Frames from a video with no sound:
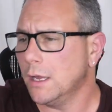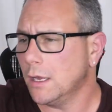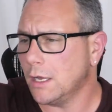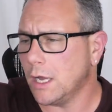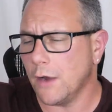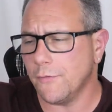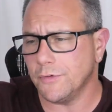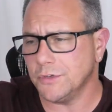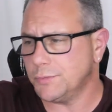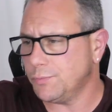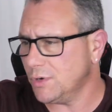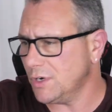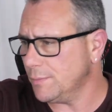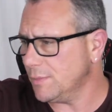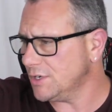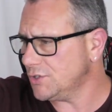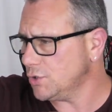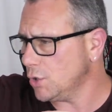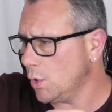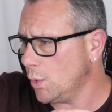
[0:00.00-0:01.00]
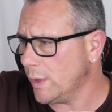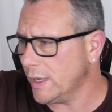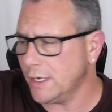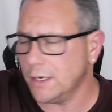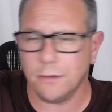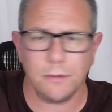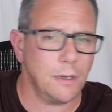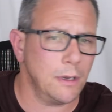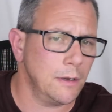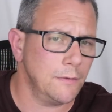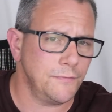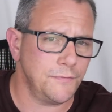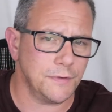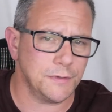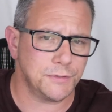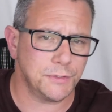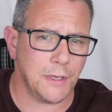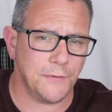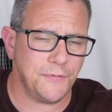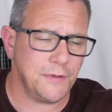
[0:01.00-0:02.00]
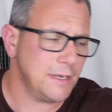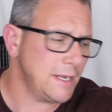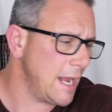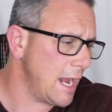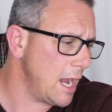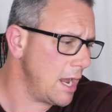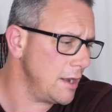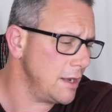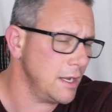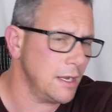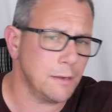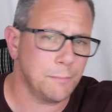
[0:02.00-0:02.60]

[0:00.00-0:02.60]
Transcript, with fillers: Covers pretty much all way of Suffolk County